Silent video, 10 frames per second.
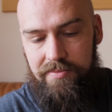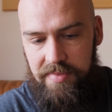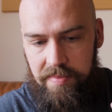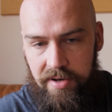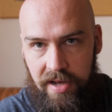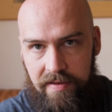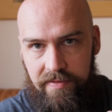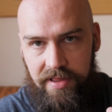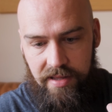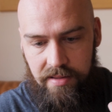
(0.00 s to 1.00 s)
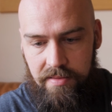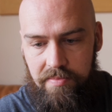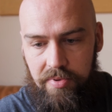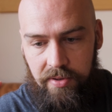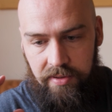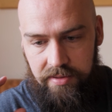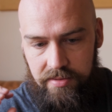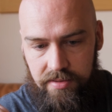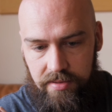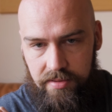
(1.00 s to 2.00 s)
Maybe not everything, but
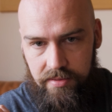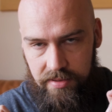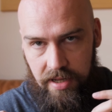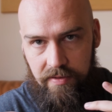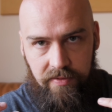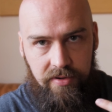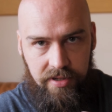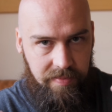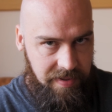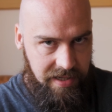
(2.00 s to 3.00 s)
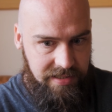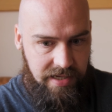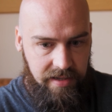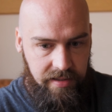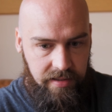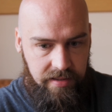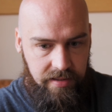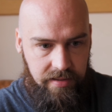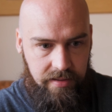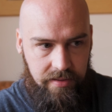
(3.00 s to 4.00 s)
now I've ordered a bigger tank,
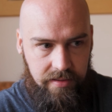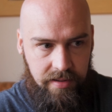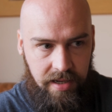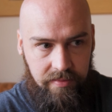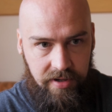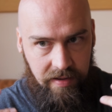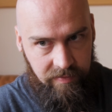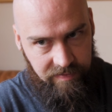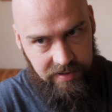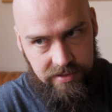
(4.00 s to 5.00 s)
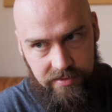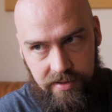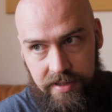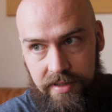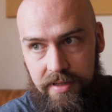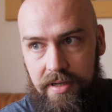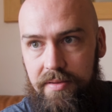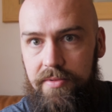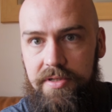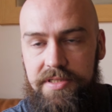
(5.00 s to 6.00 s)
and I'm going to have a filter on it, and
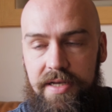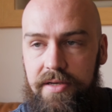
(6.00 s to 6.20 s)
I'm going to set